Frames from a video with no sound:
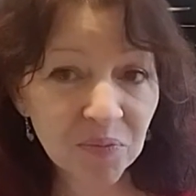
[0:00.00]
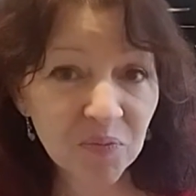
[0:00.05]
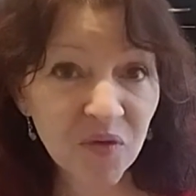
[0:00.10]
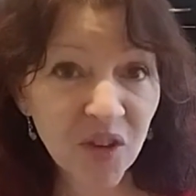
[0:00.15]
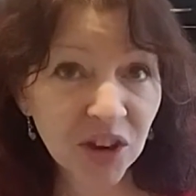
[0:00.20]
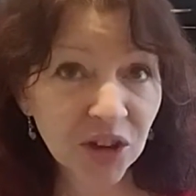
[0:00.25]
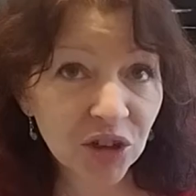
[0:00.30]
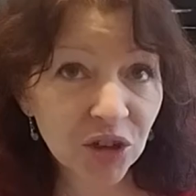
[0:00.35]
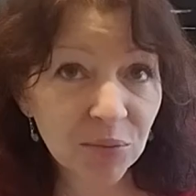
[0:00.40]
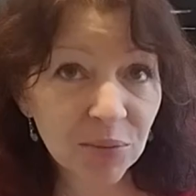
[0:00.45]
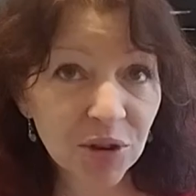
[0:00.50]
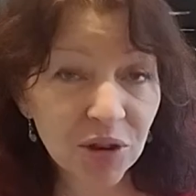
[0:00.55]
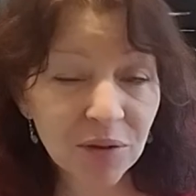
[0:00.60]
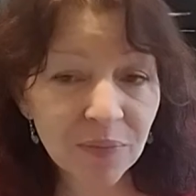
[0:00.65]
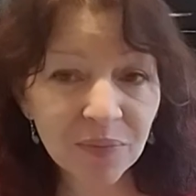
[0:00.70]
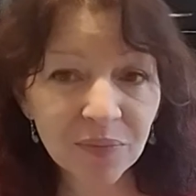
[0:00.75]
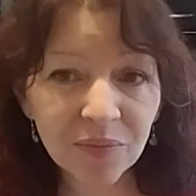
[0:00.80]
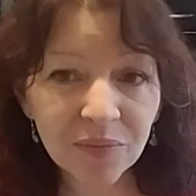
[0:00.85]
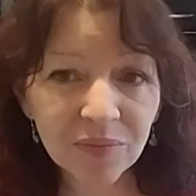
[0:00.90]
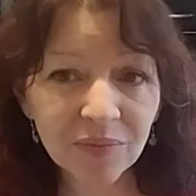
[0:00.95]
vegetable,
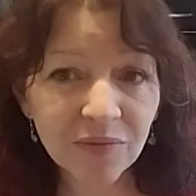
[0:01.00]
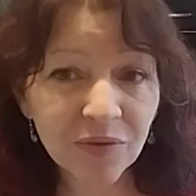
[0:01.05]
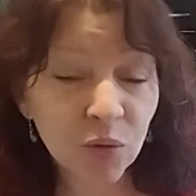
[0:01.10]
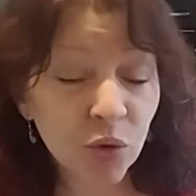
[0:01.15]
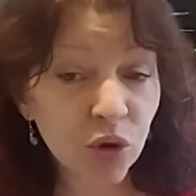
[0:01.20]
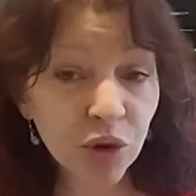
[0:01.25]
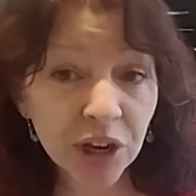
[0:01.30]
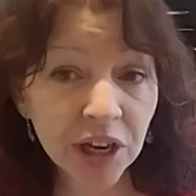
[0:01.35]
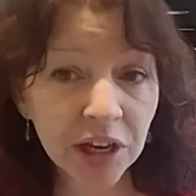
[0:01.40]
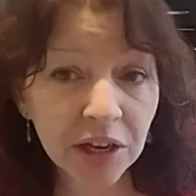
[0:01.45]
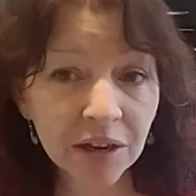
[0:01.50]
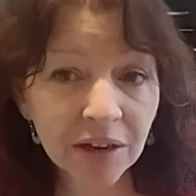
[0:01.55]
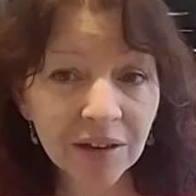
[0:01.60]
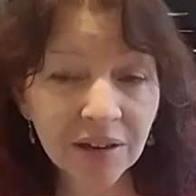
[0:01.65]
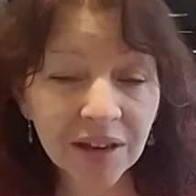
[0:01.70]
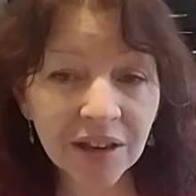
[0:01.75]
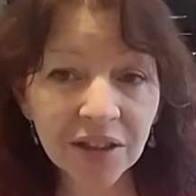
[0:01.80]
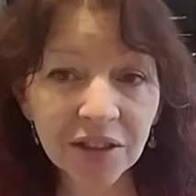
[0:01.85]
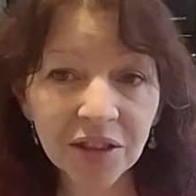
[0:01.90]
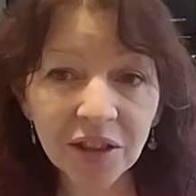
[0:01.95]
green
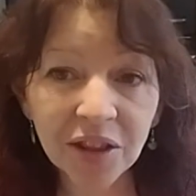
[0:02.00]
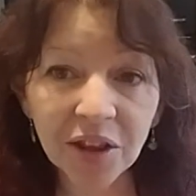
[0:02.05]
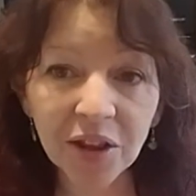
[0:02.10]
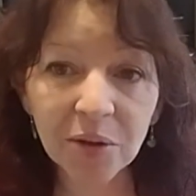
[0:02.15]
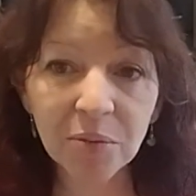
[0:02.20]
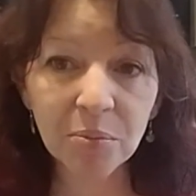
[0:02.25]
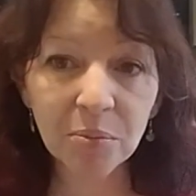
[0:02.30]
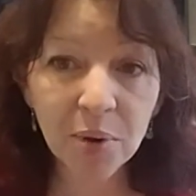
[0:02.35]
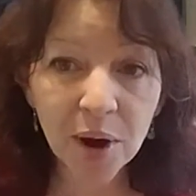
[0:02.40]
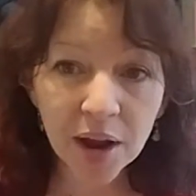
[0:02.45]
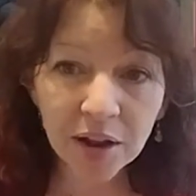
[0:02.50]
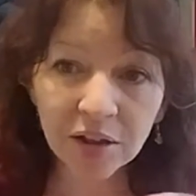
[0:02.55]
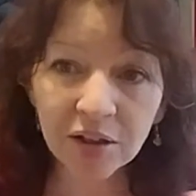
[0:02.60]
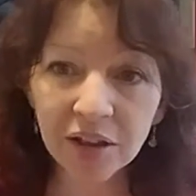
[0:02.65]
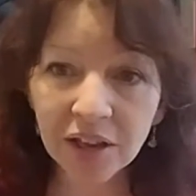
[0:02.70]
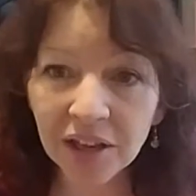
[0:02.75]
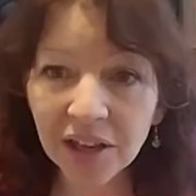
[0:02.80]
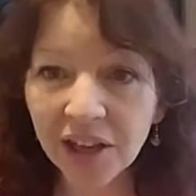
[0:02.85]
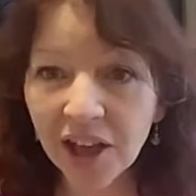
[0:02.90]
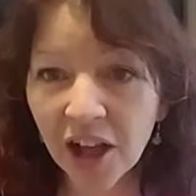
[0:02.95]
in the
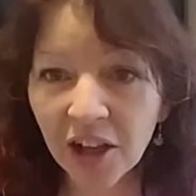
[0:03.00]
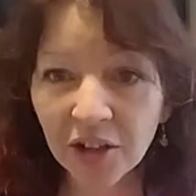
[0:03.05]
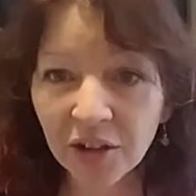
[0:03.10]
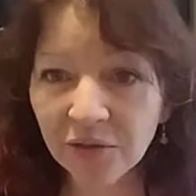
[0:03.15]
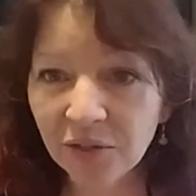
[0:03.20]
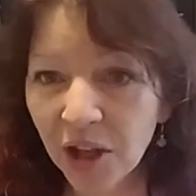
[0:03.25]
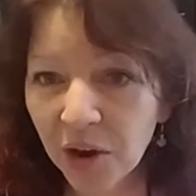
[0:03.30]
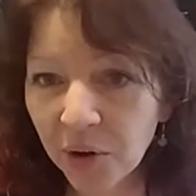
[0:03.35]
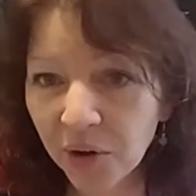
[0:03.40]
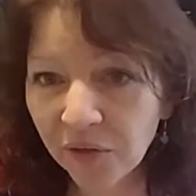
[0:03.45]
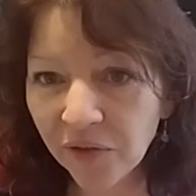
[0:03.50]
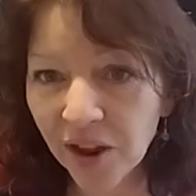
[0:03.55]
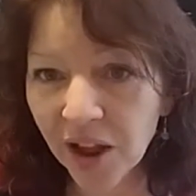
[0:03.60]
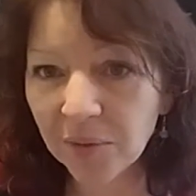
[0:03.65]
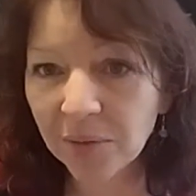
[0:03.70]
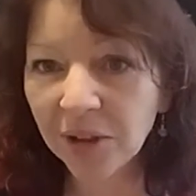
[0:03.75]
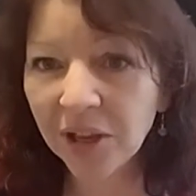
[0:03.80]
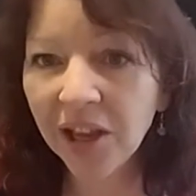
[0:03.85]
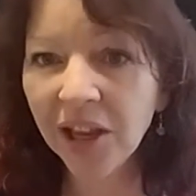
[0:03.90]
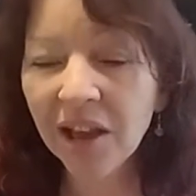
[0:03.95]
broccoli cauliflower
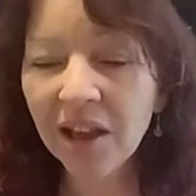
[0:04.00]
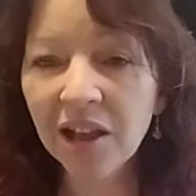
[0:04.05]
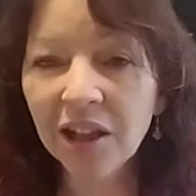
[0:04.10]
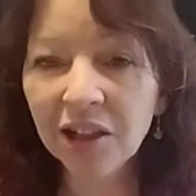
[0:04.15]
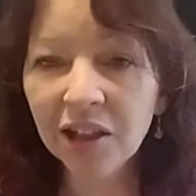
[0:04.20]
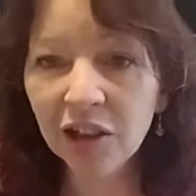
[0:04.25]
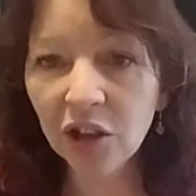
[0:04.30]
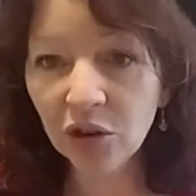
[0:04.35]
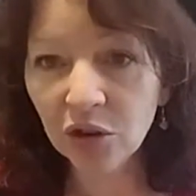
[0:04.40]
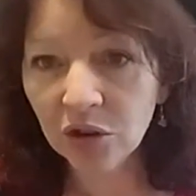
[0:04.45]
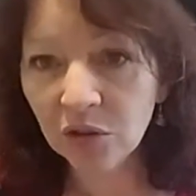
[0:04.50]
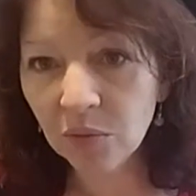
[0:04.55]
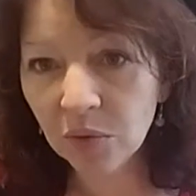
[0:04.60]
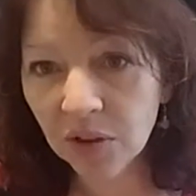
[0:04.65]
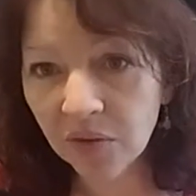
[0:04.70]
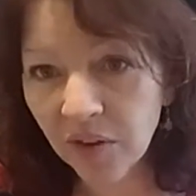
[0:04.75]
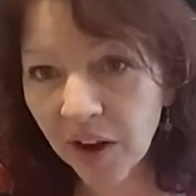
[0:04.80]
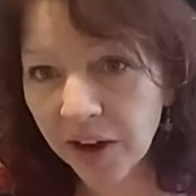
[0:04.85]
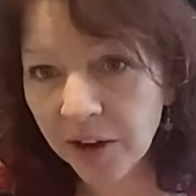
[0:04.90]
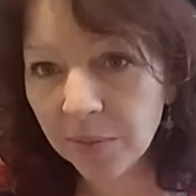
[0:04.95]
family, loaded with
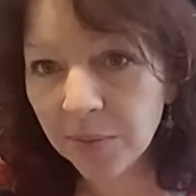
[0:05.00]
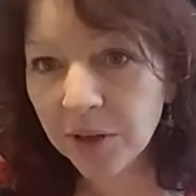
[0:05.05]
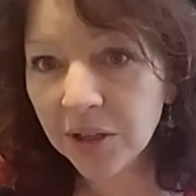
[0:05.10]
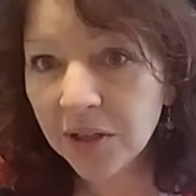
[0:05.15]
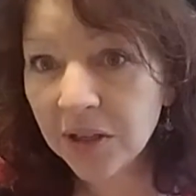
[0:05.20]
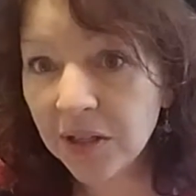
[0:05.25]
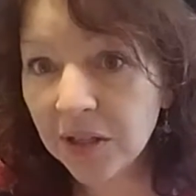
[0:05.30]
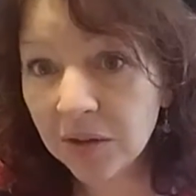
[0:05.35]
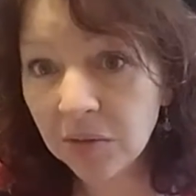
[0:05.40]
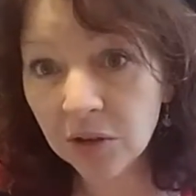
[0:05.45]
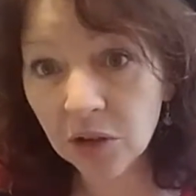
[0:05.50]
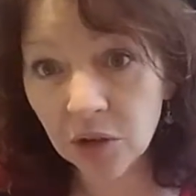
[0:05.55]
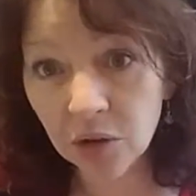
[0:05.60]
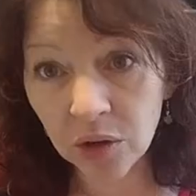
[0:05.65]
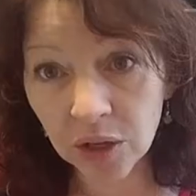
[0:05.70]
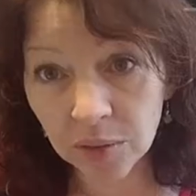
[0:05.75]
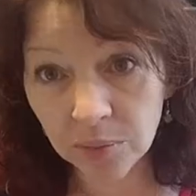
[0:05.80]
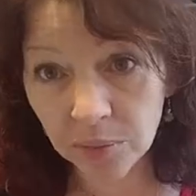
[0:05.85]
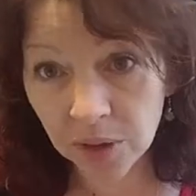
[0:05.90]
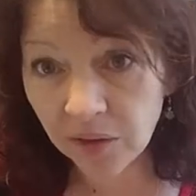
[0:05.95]
vitamins,
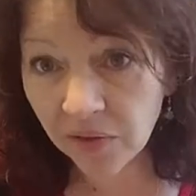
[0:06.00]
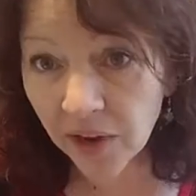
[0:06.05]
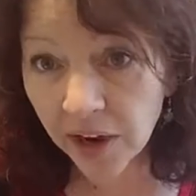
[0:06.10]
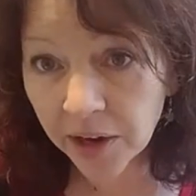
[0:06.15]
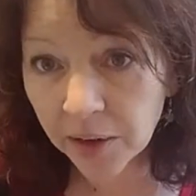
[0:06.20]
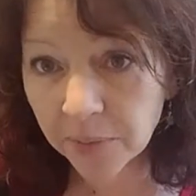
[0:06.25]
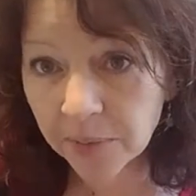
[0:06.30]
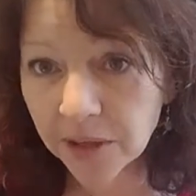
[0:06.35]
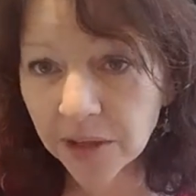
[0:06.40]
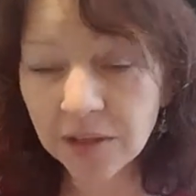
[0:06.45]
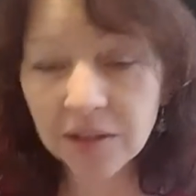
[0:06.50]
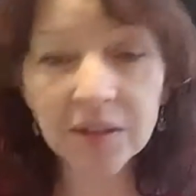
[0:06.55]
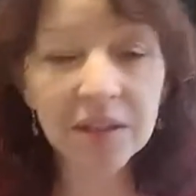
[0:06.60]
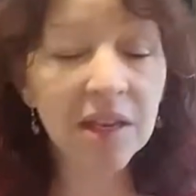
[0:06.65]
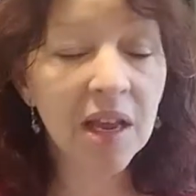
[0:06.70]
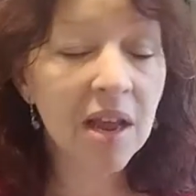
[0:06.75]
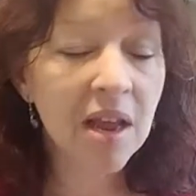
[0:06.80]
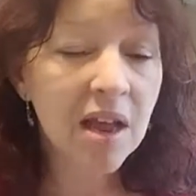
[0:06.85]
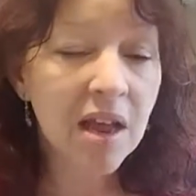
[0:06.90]
including B vitamins.